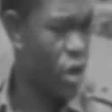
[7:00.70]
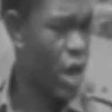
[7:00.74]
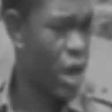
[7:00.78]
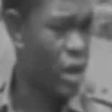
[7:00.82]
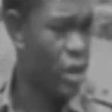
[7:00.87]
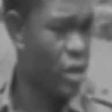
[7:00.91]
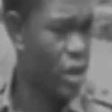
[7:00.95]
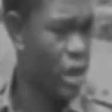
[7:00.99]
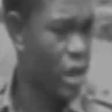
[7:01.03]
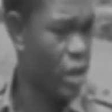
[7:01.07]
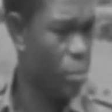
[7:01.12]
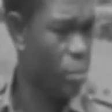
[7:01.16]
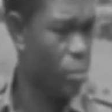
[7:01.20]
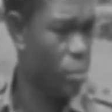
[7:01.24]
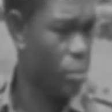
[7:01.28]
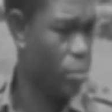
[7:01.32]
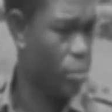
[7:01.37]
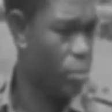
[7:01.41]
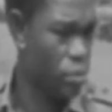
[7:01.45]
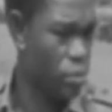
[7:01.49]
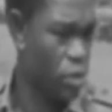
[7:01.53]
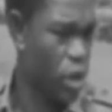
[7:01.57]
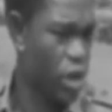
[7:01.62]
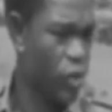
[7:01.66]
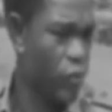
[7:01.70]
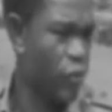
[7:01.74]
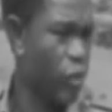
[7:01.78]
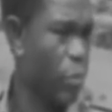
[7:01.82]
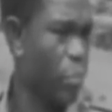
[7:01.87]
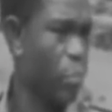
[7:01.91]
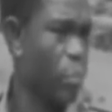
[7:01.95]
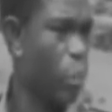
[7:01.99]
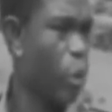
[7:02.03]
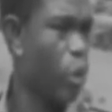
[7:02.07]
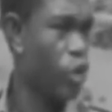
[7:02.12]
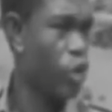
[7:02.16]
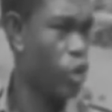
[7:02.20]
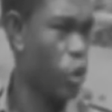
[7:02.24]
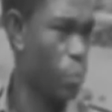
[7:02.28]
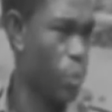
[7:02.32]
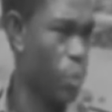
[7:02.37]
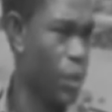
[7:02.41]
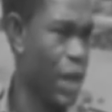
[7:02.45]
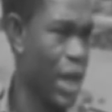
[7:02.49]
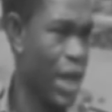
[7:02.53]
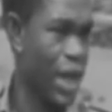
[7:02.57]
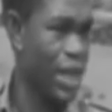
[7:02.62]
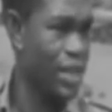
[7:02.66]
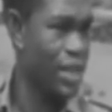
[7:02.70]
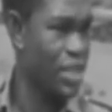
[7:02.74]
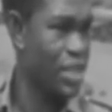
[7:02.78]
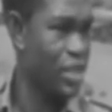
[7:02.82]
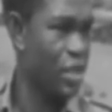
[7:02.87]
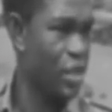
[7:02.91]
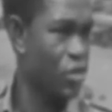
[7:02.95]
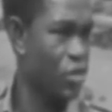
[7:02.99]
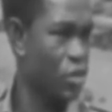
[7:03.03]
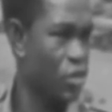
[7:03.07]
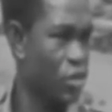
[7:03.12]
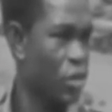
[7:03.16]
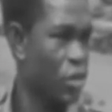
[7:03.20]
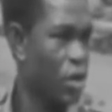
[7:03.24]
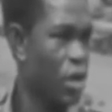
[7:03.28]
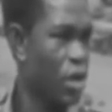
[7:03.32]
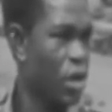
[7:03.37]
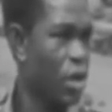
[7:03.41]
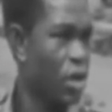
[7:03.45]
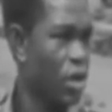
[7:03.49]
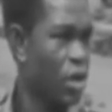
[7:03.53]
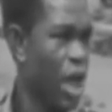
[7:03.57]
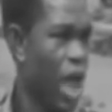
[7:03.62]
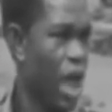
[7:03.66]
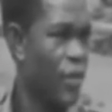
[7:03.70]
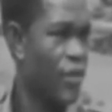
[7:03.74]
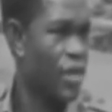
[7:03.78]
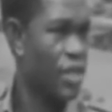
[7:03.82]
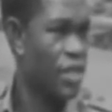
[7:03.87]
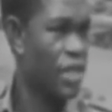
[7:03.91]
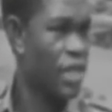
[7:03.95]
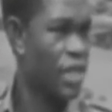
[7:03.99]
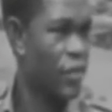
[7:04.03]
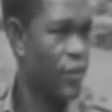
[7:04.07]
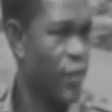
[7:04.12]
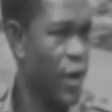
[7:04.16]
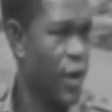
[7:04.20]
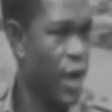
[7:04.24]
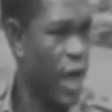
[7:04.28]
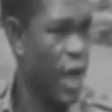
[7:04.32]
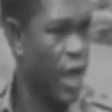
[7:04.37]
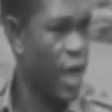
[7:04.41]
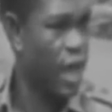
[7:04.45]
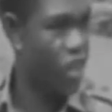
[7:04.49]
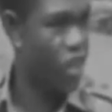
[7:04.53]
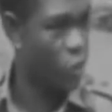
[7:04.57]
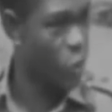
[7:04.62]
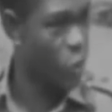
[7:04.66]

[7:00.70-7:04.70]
among them. I want to avoid feeding a single Igbo